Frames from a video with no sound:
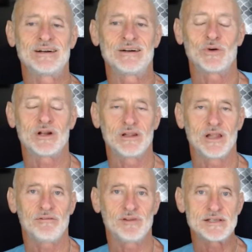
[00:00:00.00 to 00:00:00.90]
What a
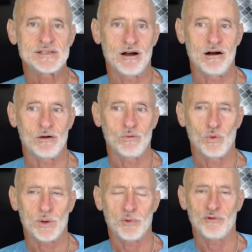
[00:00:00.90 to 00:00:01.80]
lovely song.
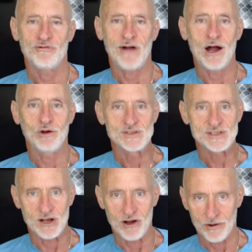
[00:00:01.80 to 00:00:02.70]
What a profound
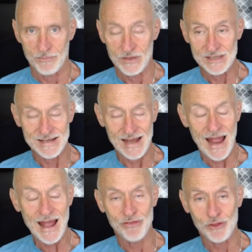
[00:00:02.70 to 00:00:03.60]
song. It's an
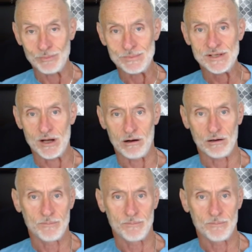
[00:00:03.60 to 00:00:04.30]
anthem song.